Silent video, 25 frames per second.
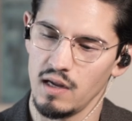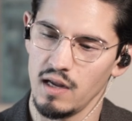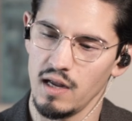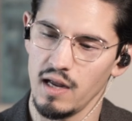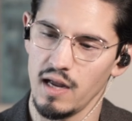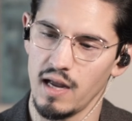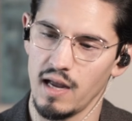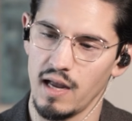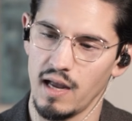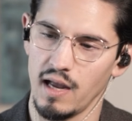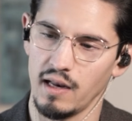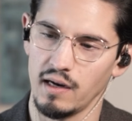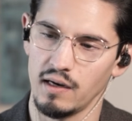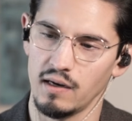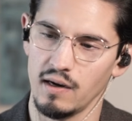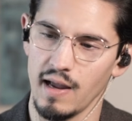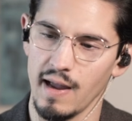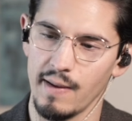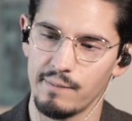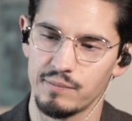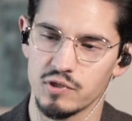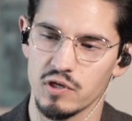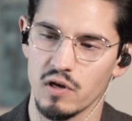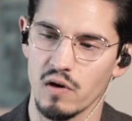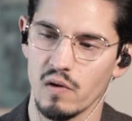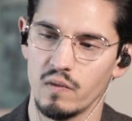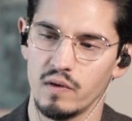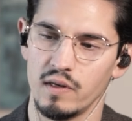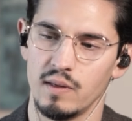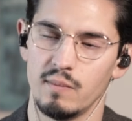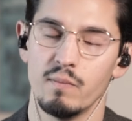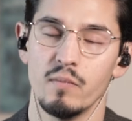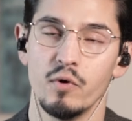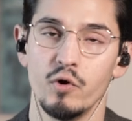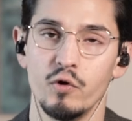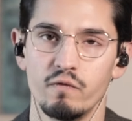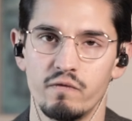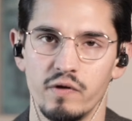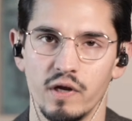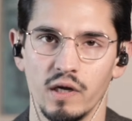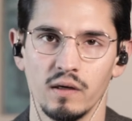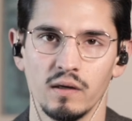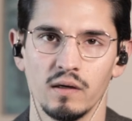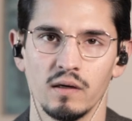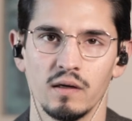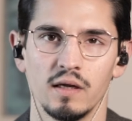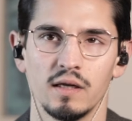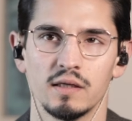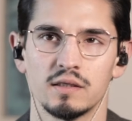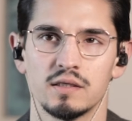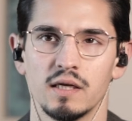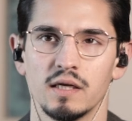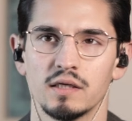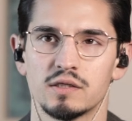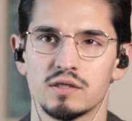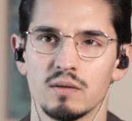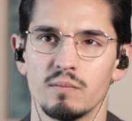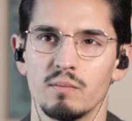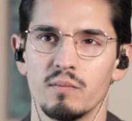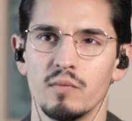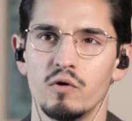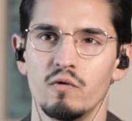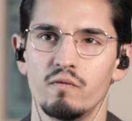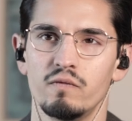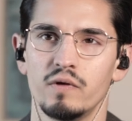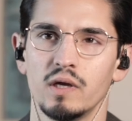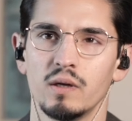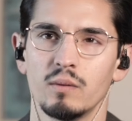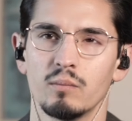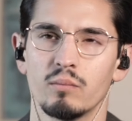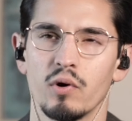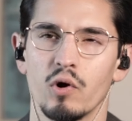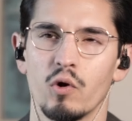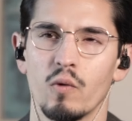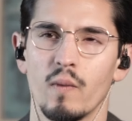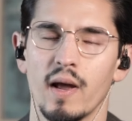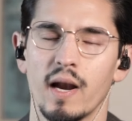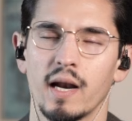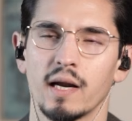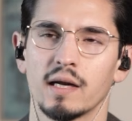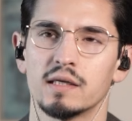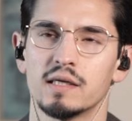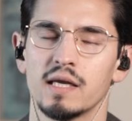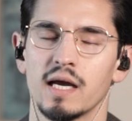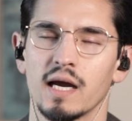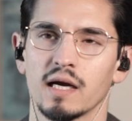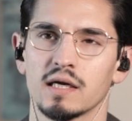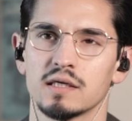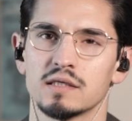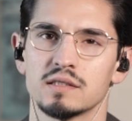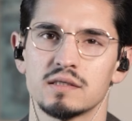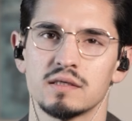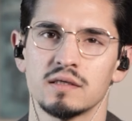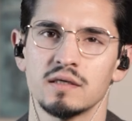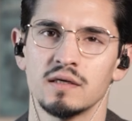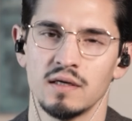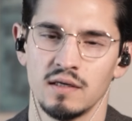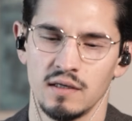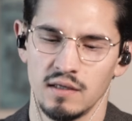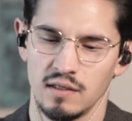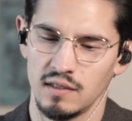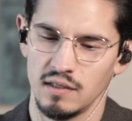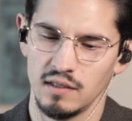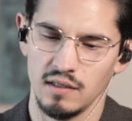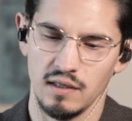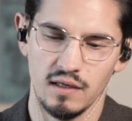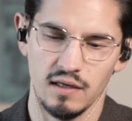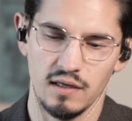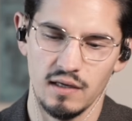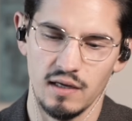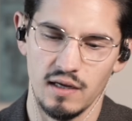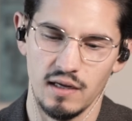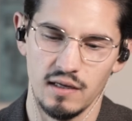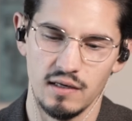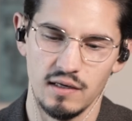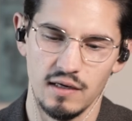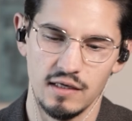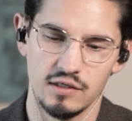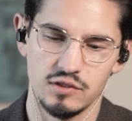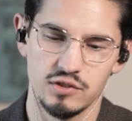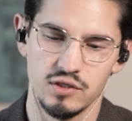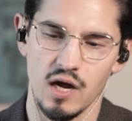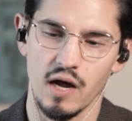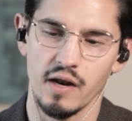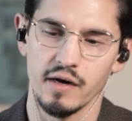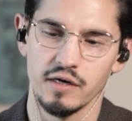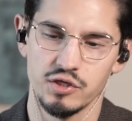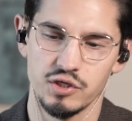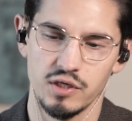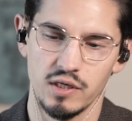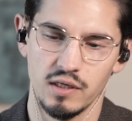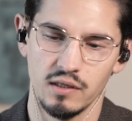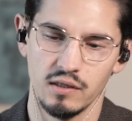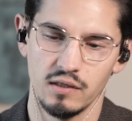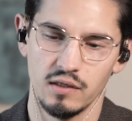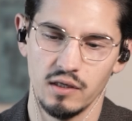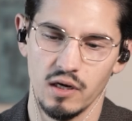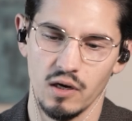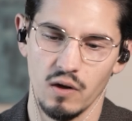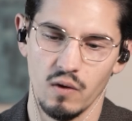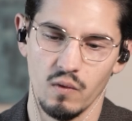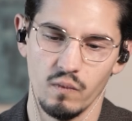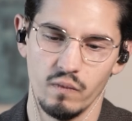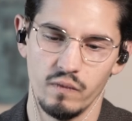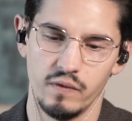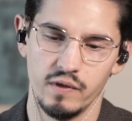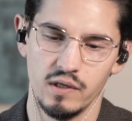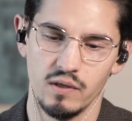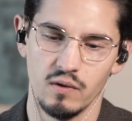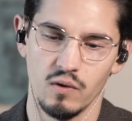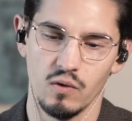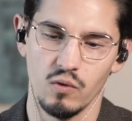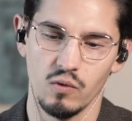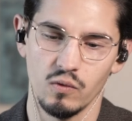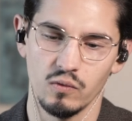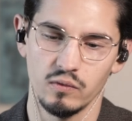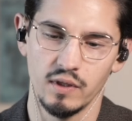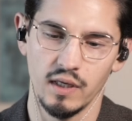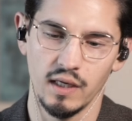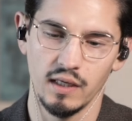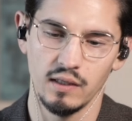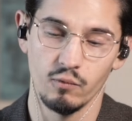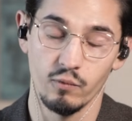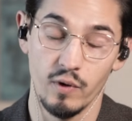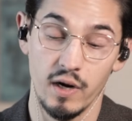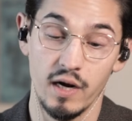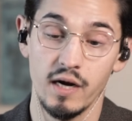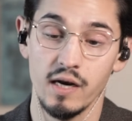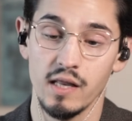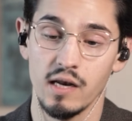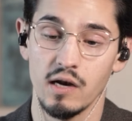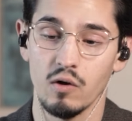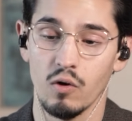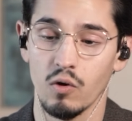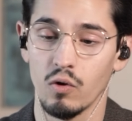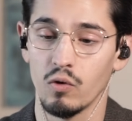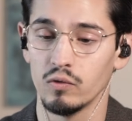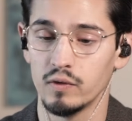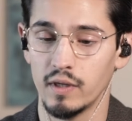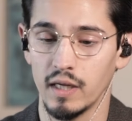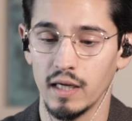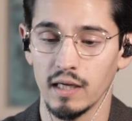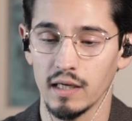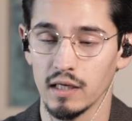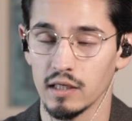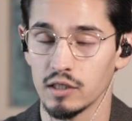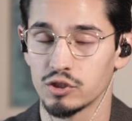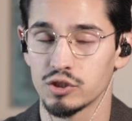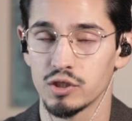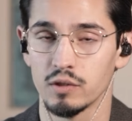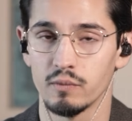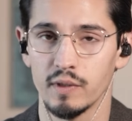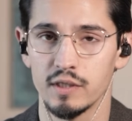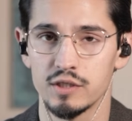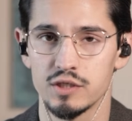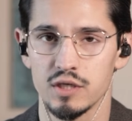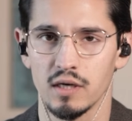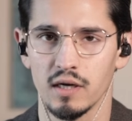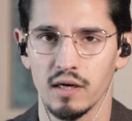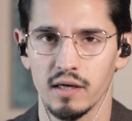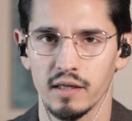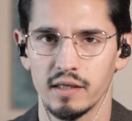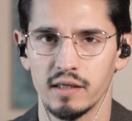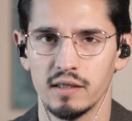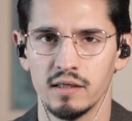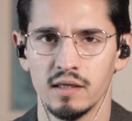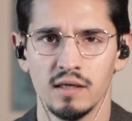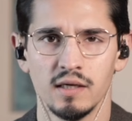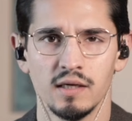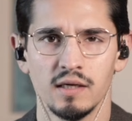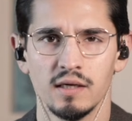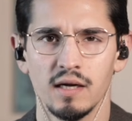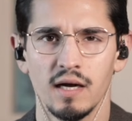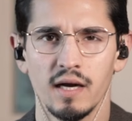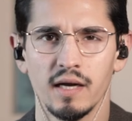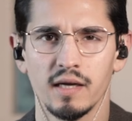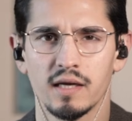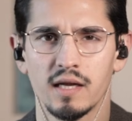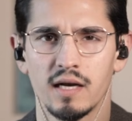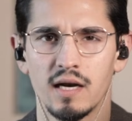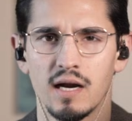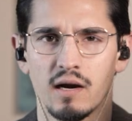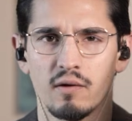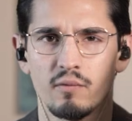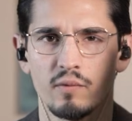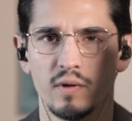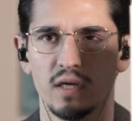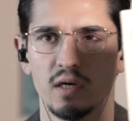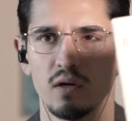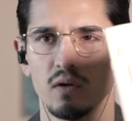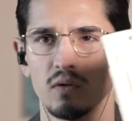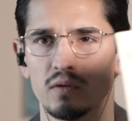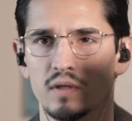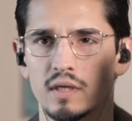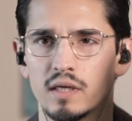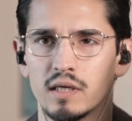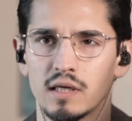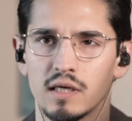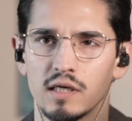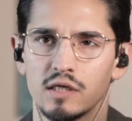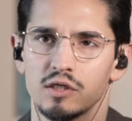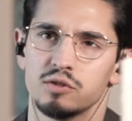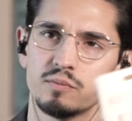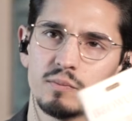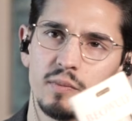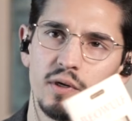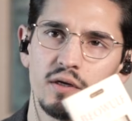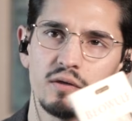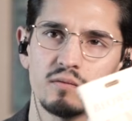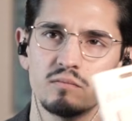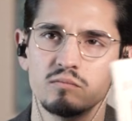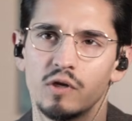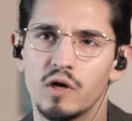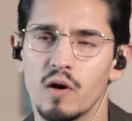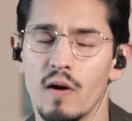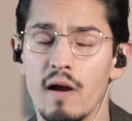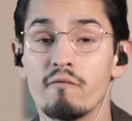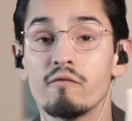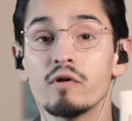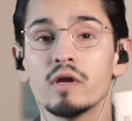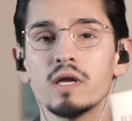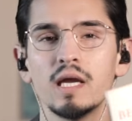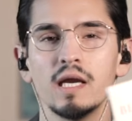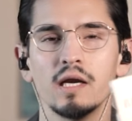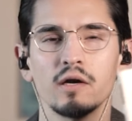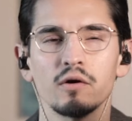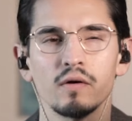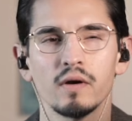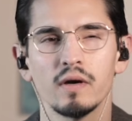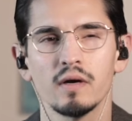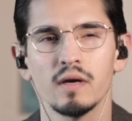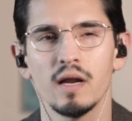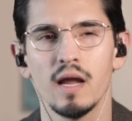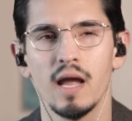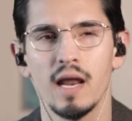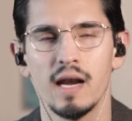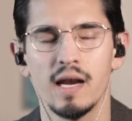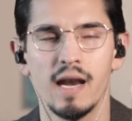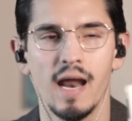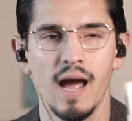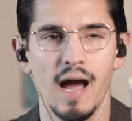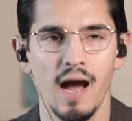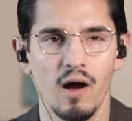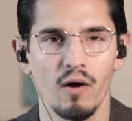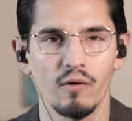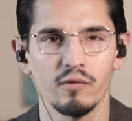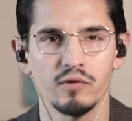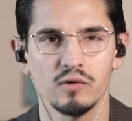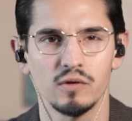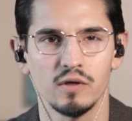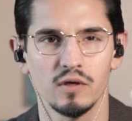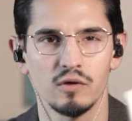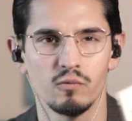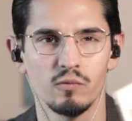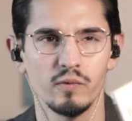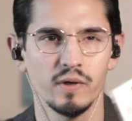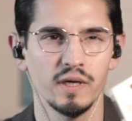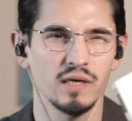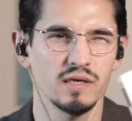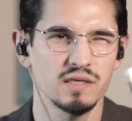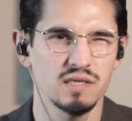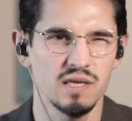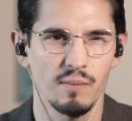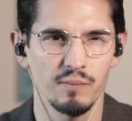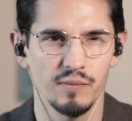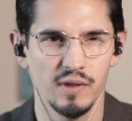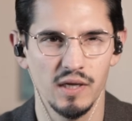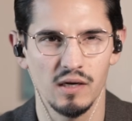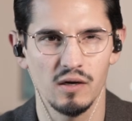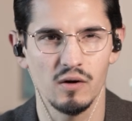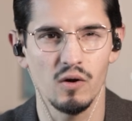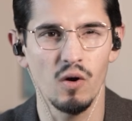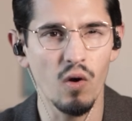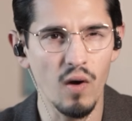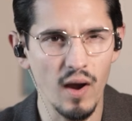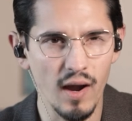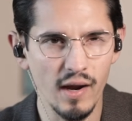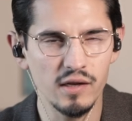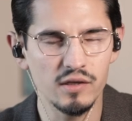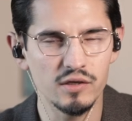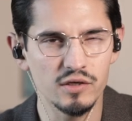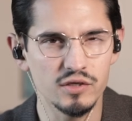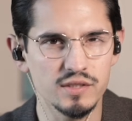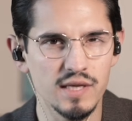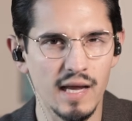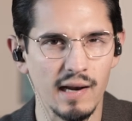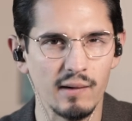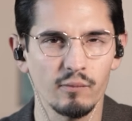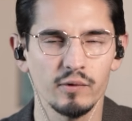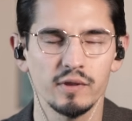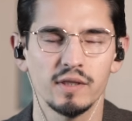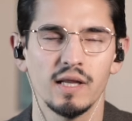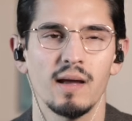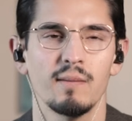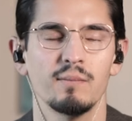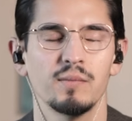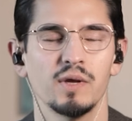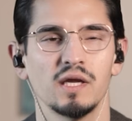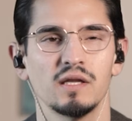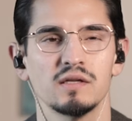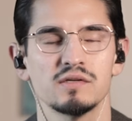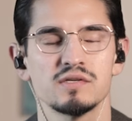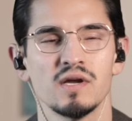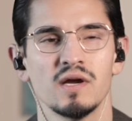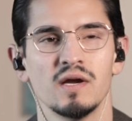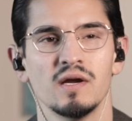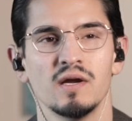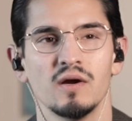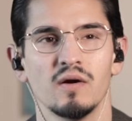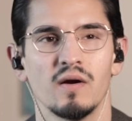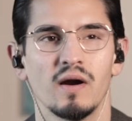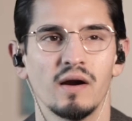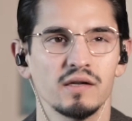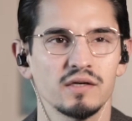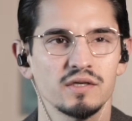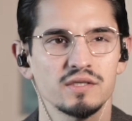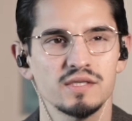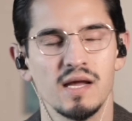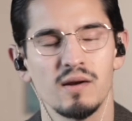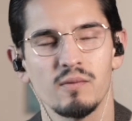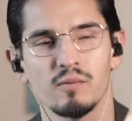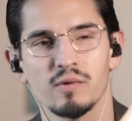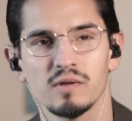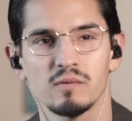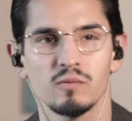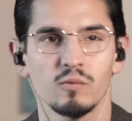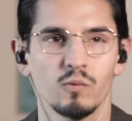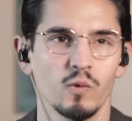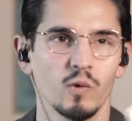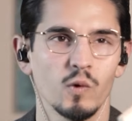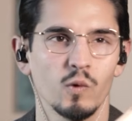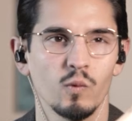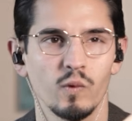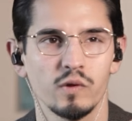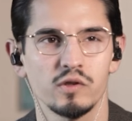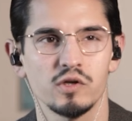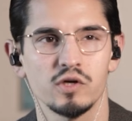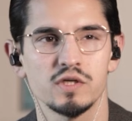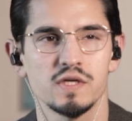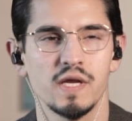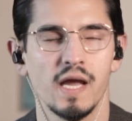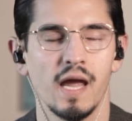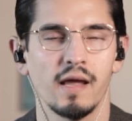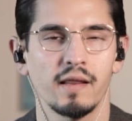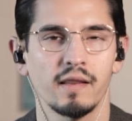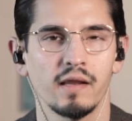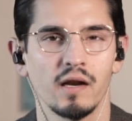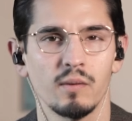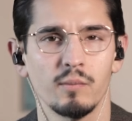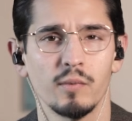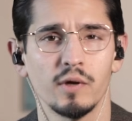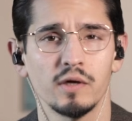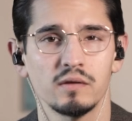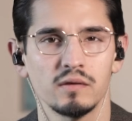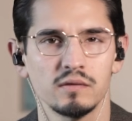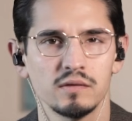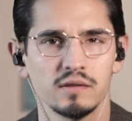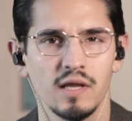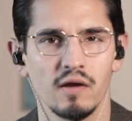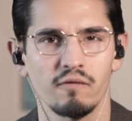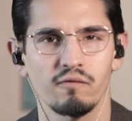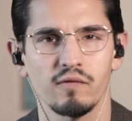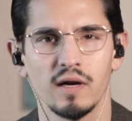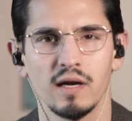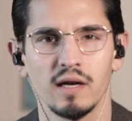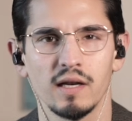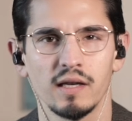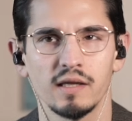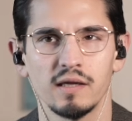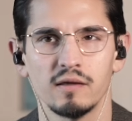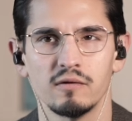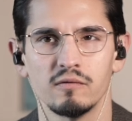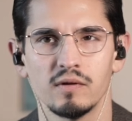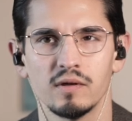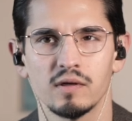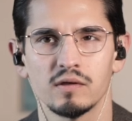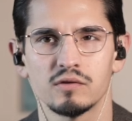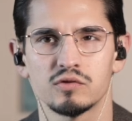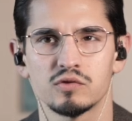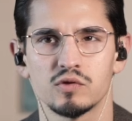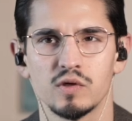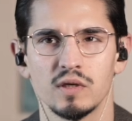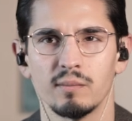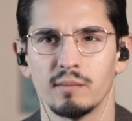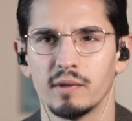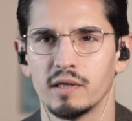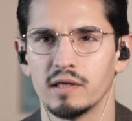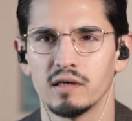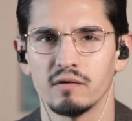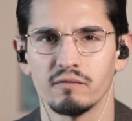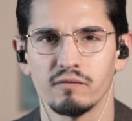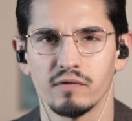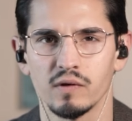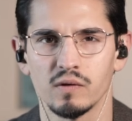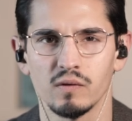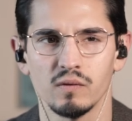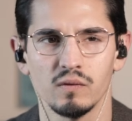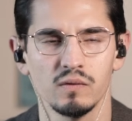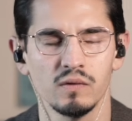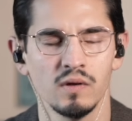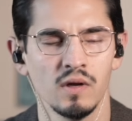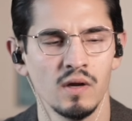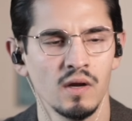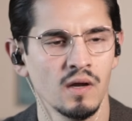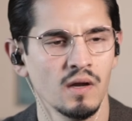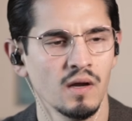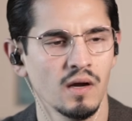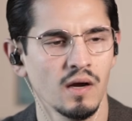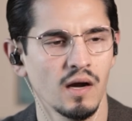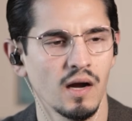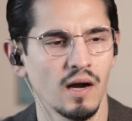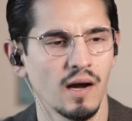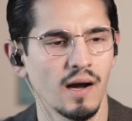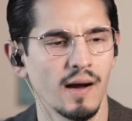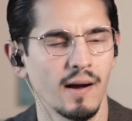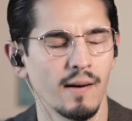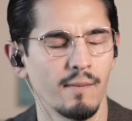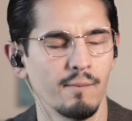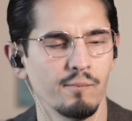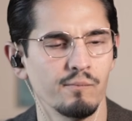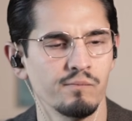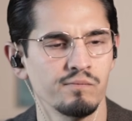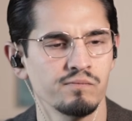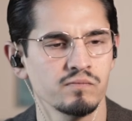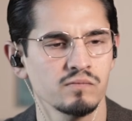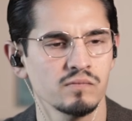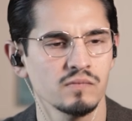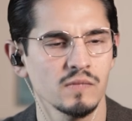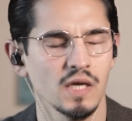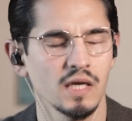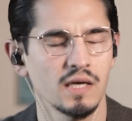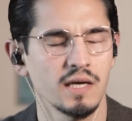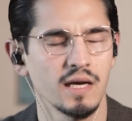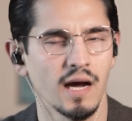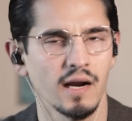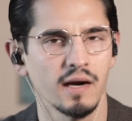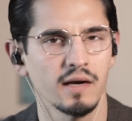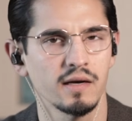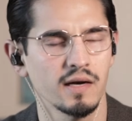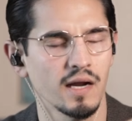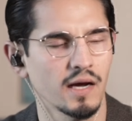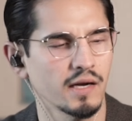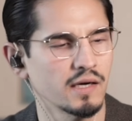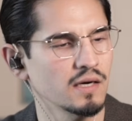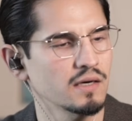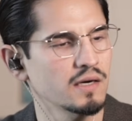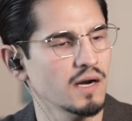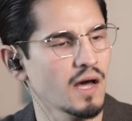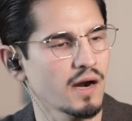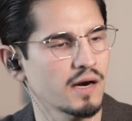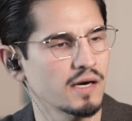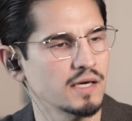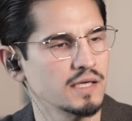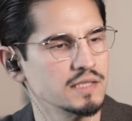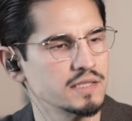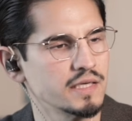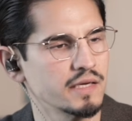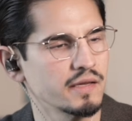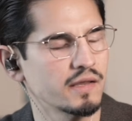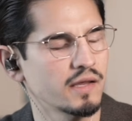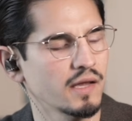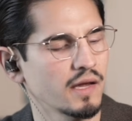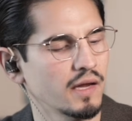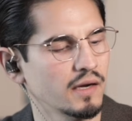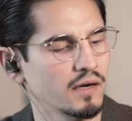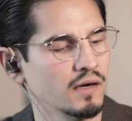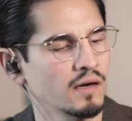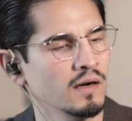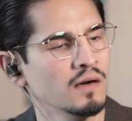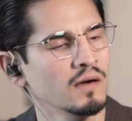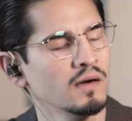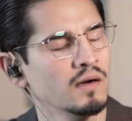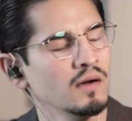and absolutely moving. It's a moving, poetic text and astonishing. Written in Old English originally. I cannot read Old English, but every here and now you could read something and go, oh, I understand what that means. I understand what they're saying there, but definitely extremely difficult. Not an easy thing.